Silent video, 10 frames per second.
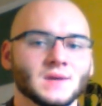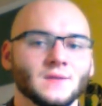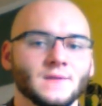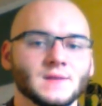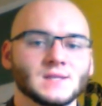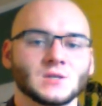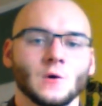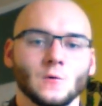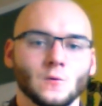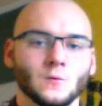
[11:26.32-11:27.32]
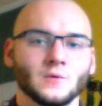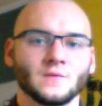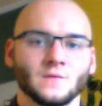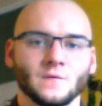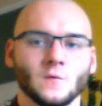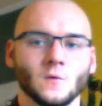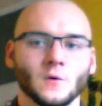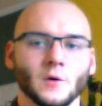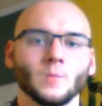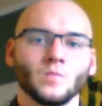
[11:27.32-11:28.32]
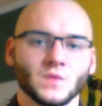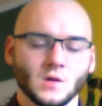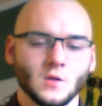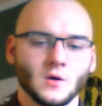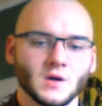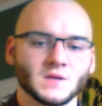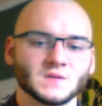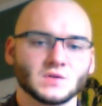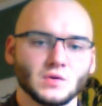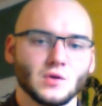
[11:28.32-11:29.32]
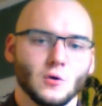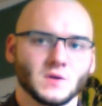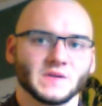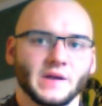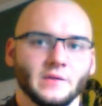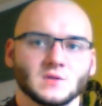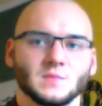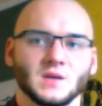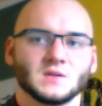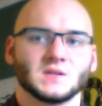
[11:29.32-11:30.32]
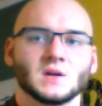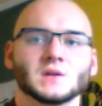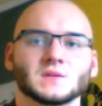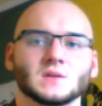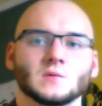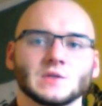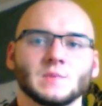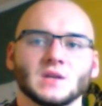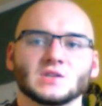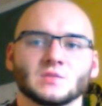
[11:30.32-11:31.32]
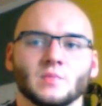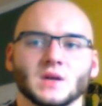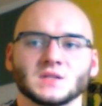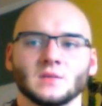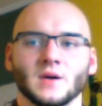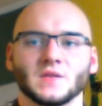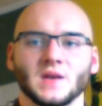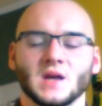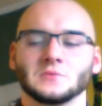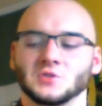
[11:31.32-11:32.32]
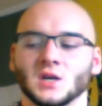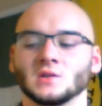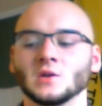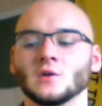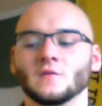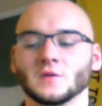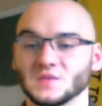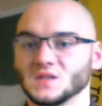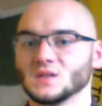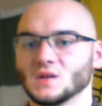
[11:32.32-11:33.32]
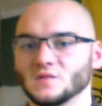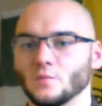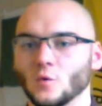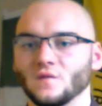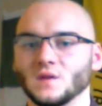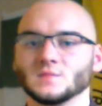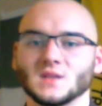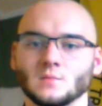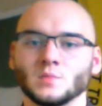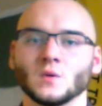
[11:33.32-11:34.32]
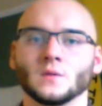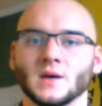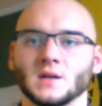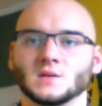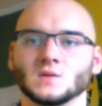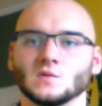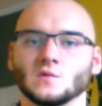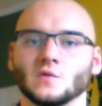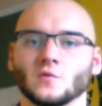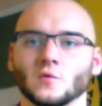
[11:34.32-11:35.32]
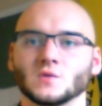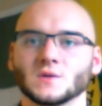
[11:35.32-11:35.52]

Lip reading: the tone for the clause, so you know exactly what's being discussed and what's being expressed about that object from the successive morphemes that build onto the root.